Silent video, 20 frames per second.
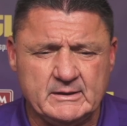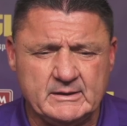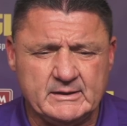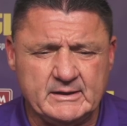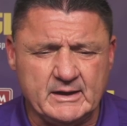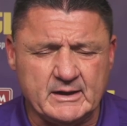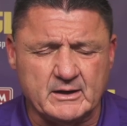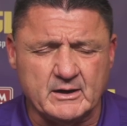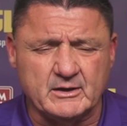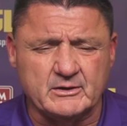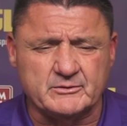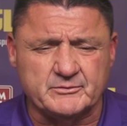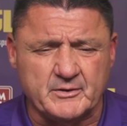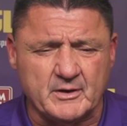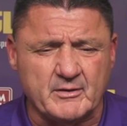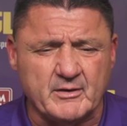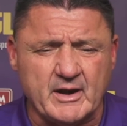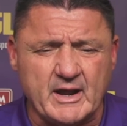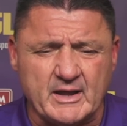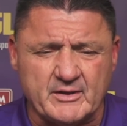And he's
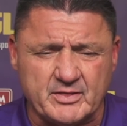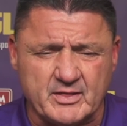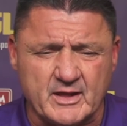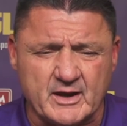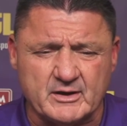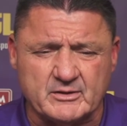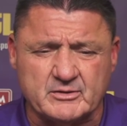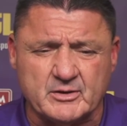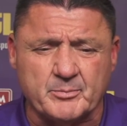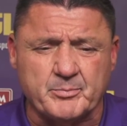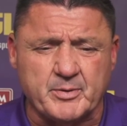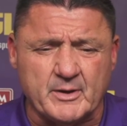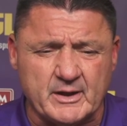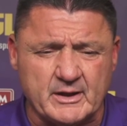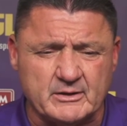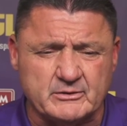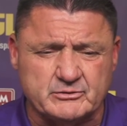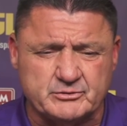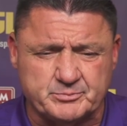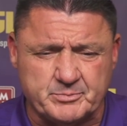very athletic to play
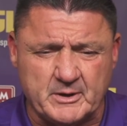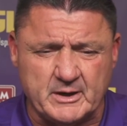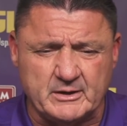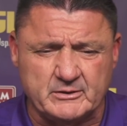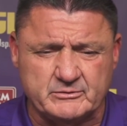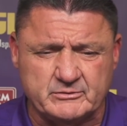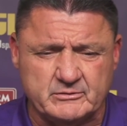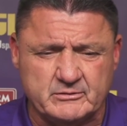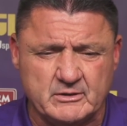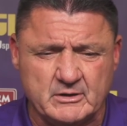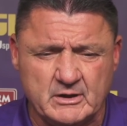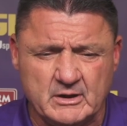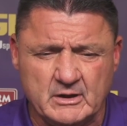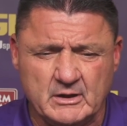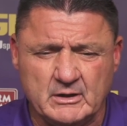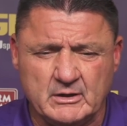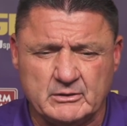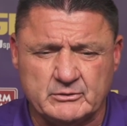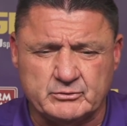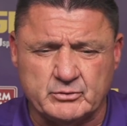in space.
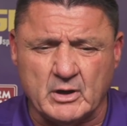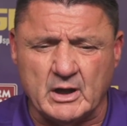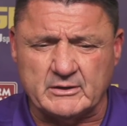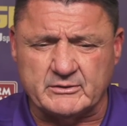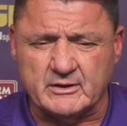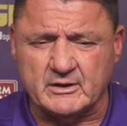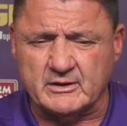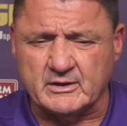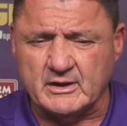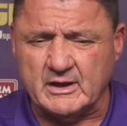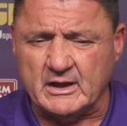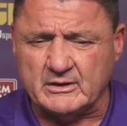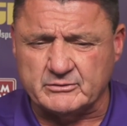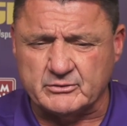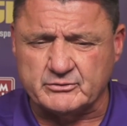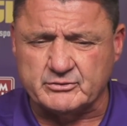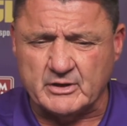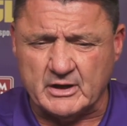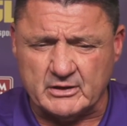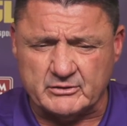So I think he has a
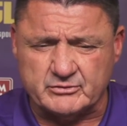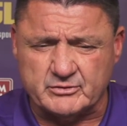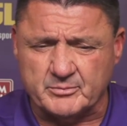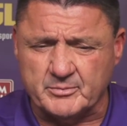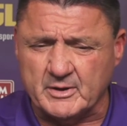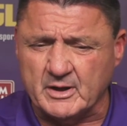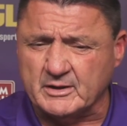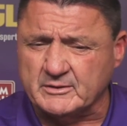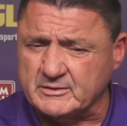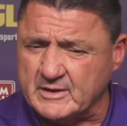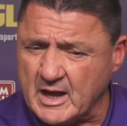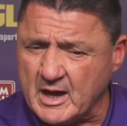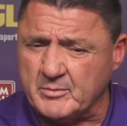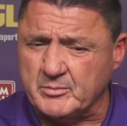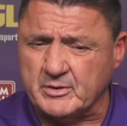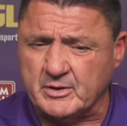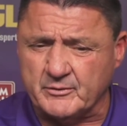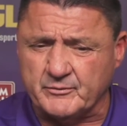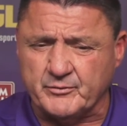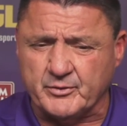chance to be a
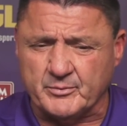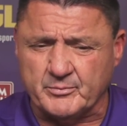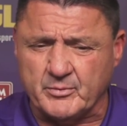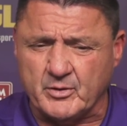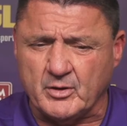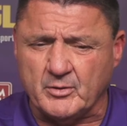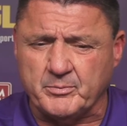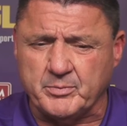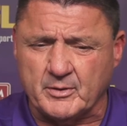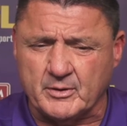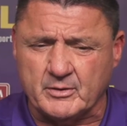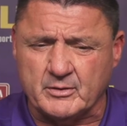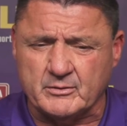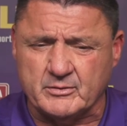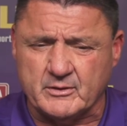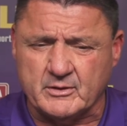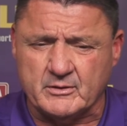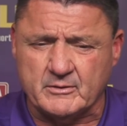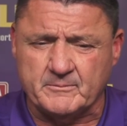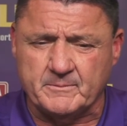dominant football player
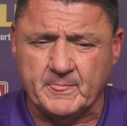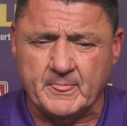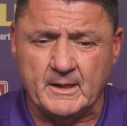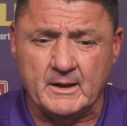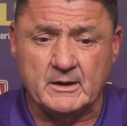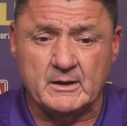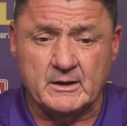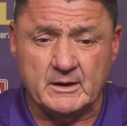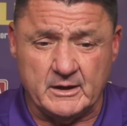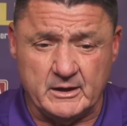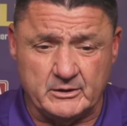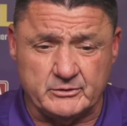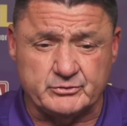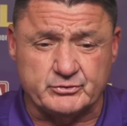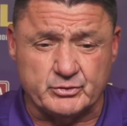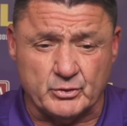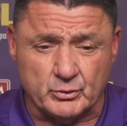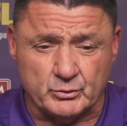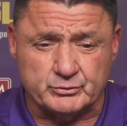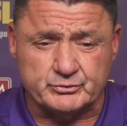there. He
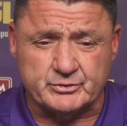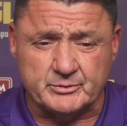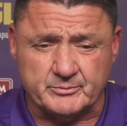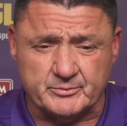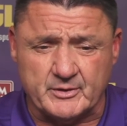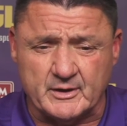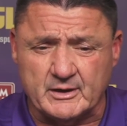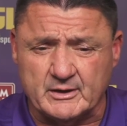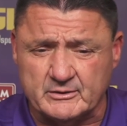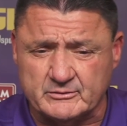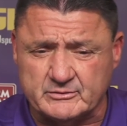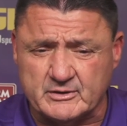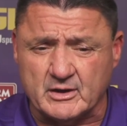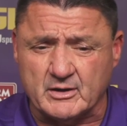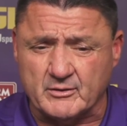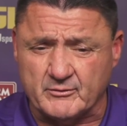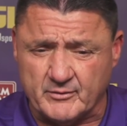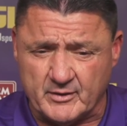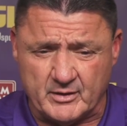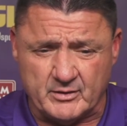shows some things that
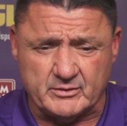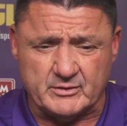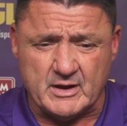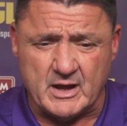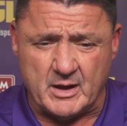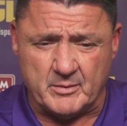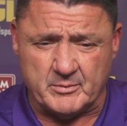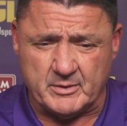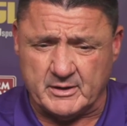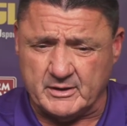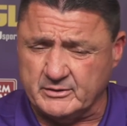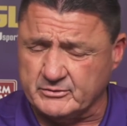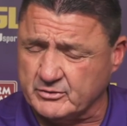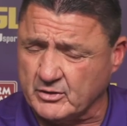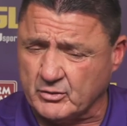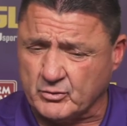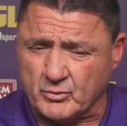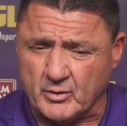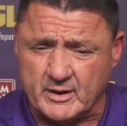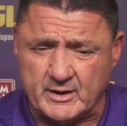are very dominant. He's a
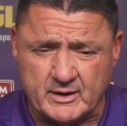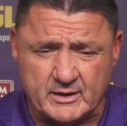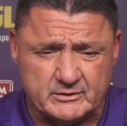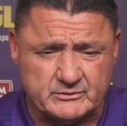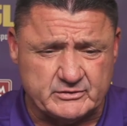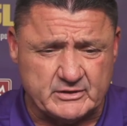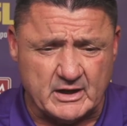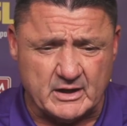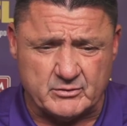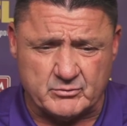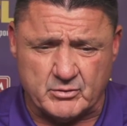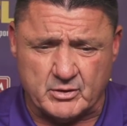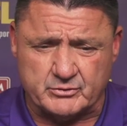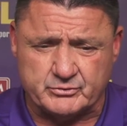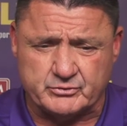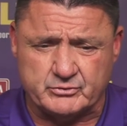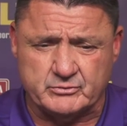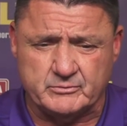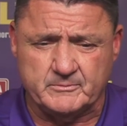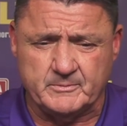great inside
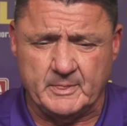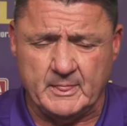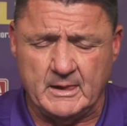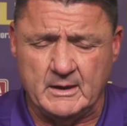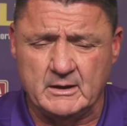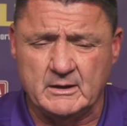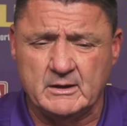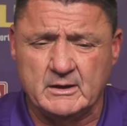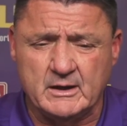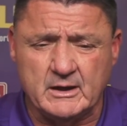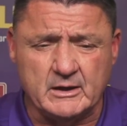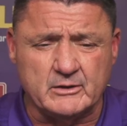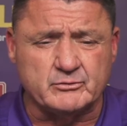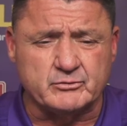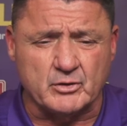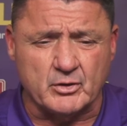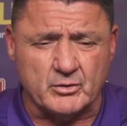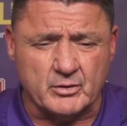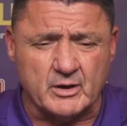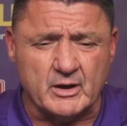rusher. He's
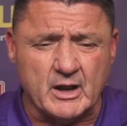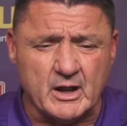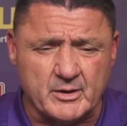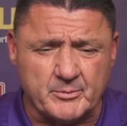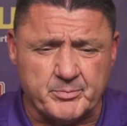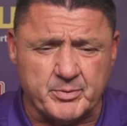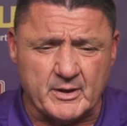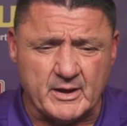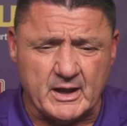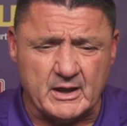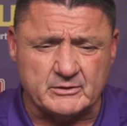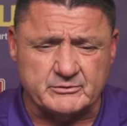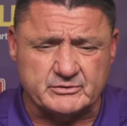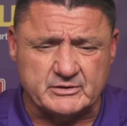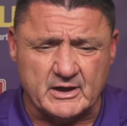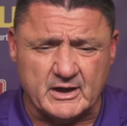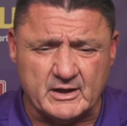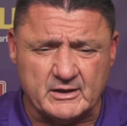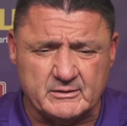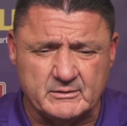learning how to play
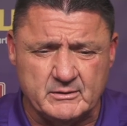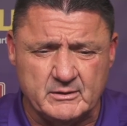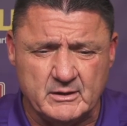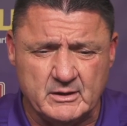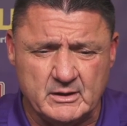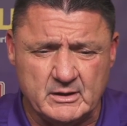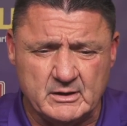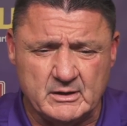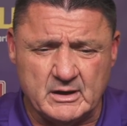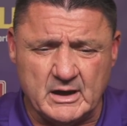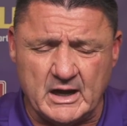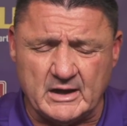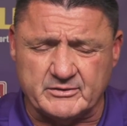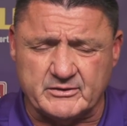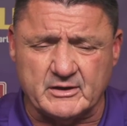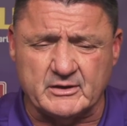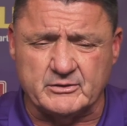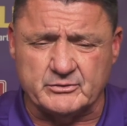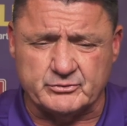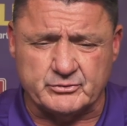outside. I
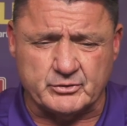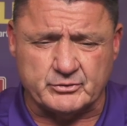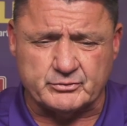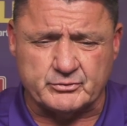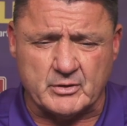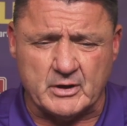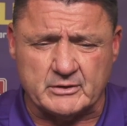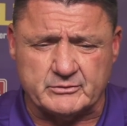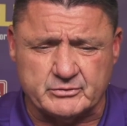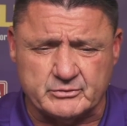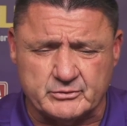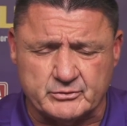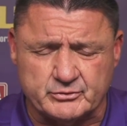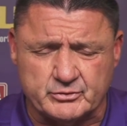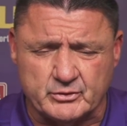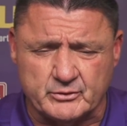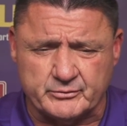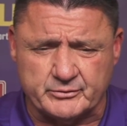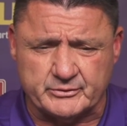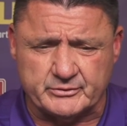think he's just scratching the
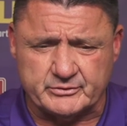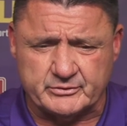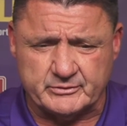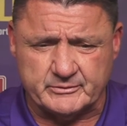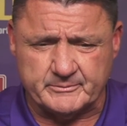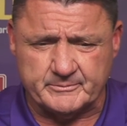surface.